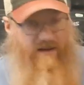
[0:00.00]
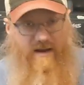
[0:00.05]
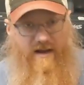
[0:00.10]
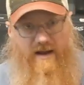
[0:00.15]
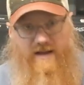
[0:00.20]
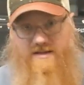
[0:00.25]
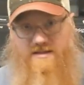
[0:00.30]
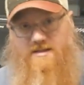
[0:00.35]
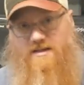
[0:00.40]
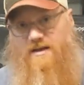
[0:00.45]
I
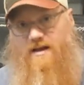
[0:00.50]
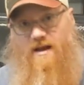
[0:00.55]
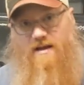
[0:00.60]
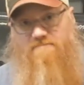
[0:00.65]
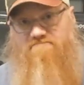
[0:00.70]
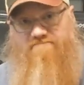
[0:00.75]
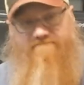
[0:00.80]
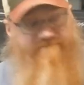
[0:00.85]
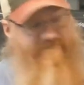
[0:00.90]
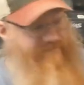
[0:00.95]
just, I,
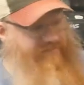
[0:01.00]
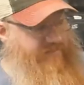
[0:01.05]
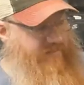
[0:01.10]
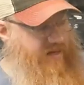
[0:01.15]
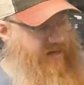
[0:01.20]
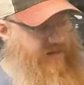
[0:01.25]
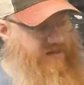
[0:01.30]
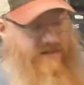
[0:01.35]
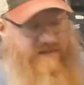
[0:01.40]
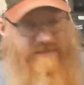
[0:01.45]

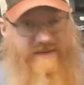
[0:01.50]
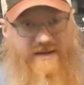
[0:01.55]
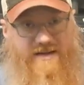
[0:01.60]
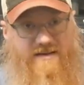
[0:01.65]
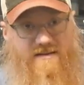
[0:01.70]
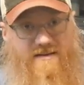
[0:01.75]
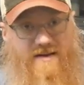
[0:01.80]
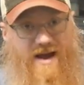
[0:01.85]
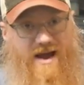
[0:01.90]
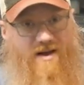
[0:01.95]
it took me
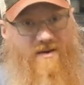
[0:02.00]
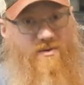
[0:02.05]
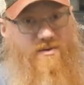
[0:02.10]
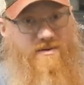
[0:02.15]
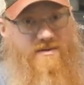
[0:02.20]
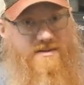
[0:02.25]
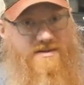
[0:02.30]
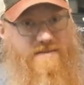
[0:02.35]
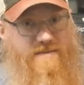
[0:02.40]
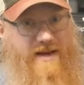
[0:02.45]
an
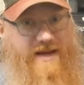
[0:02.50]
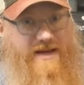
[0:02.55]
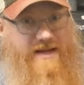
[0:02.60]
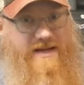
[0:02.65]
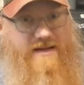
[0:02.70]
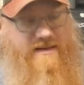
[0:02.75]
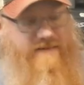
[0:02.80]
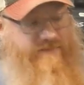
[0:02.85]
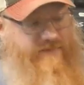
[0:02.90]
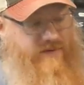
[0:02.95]
hour to make
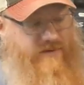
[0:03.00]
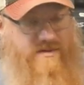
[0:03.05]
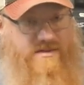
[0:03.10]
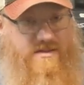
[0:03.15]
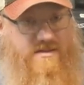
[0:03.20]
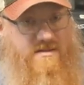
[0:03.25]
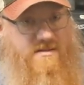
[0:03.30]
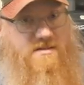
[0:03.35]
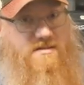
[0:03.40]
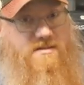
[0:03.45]
it
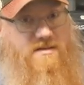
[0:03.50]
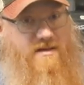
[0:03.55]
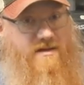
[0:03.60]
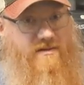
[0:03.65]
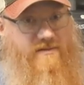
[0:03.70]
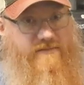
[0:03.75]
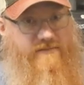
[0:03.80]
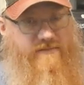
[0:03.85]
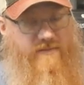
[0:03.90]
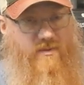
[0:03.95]
versus, you
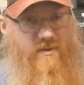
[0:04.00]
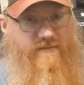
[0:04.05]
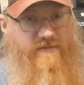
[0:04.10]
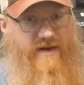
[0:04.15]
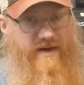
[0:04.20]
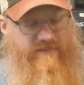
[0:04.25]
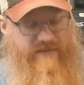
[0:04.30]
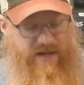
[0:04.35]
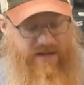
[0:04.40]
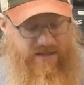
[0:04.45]
know, four or
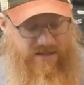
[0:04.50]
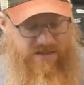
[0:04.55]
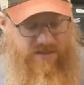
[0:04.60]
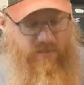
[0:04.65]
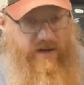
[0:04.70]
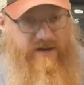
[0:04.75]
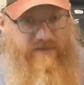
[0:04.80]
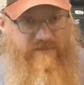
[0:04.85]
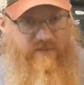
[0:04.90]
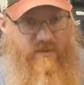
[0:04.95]
five days to
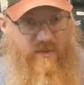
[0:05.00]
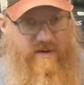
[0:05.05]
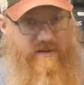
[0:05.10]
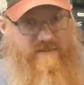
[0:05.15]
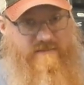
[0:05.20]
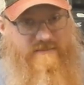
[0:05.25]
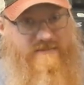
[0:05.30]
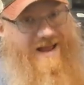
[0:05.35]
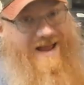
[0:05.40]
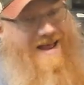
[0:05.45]
wait for it,
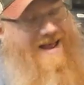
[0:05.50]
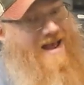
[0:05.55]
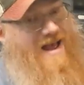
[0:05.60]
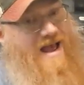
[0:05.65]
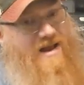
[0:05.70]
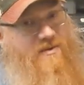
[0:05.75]
and I